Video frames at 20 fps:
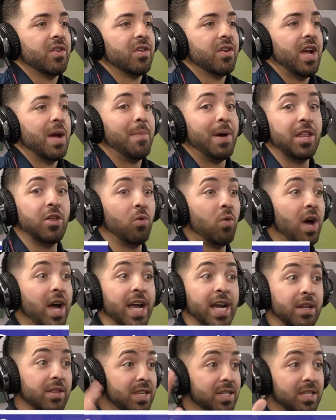And by the way,
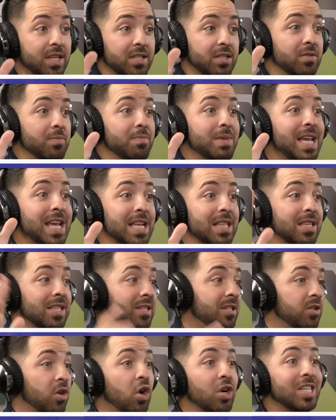this isn't me. This
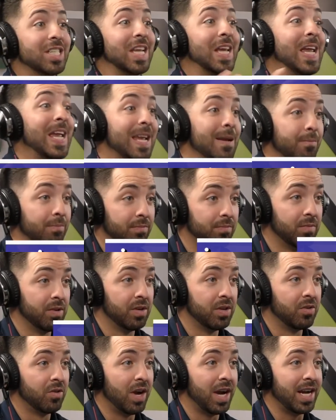is our team,
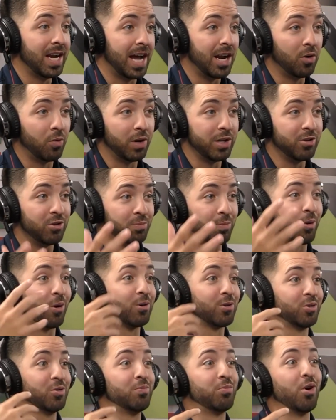right? I don't want to use
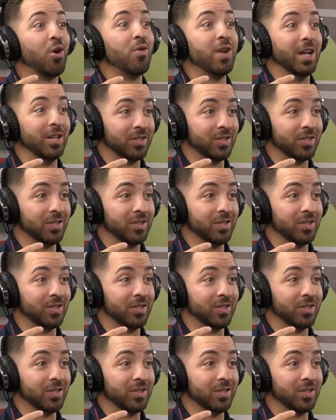personal pronouns.